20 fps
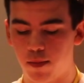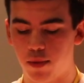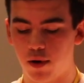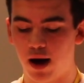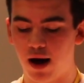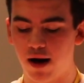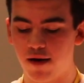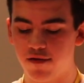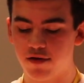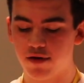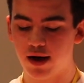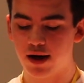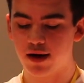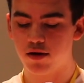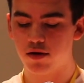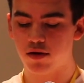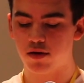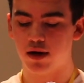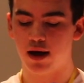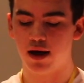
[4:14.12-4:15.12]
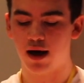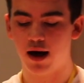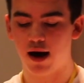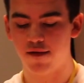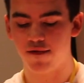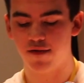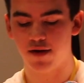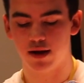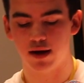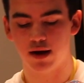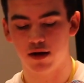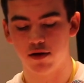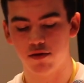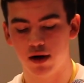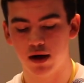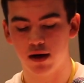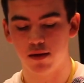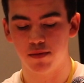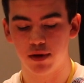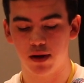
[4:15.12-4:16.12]
But after I'd done it, I felt
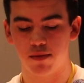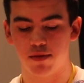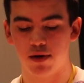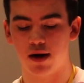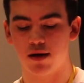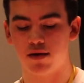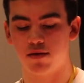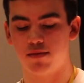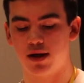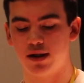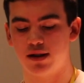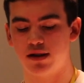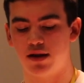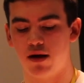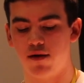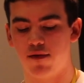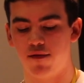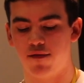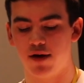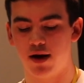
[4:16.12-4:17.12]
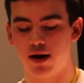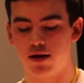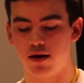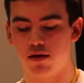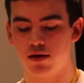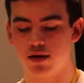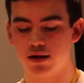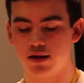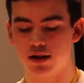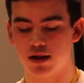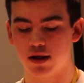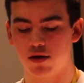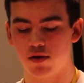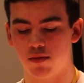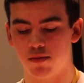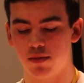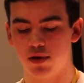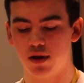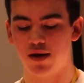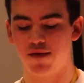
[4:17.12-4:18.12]
incredibly proud of myself, and honestly
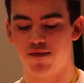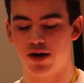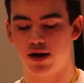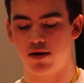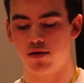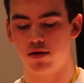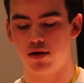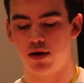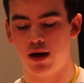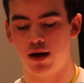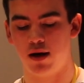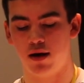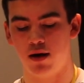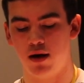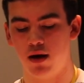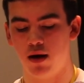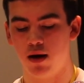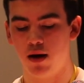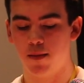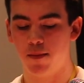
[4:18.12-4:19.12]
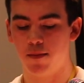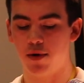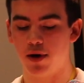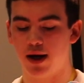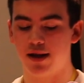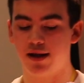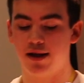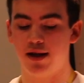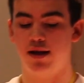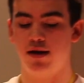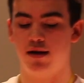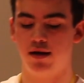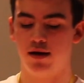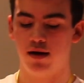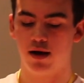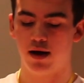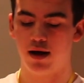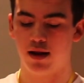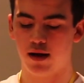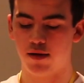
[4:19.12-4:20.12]
couldn't believe I'd done it. But I did,
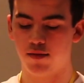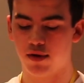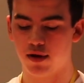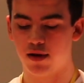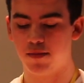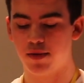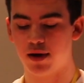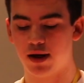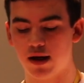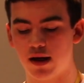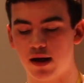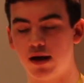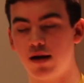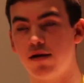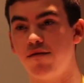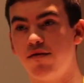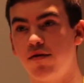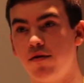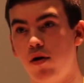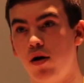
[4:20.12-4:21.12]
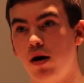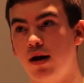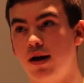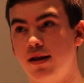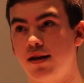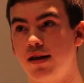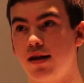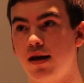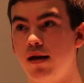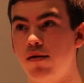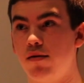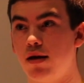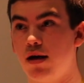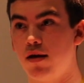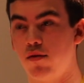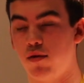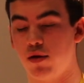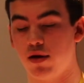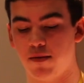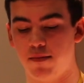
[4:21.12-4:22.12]
and that was the beginning of what I'd say
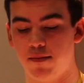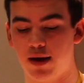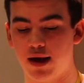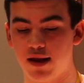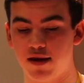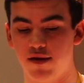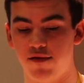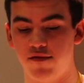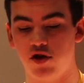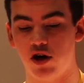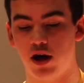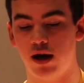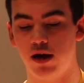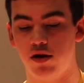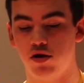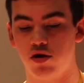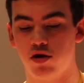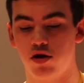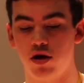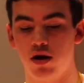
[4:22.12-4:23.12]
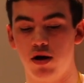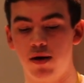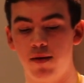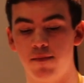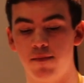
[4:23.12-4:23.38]
it was a massive change.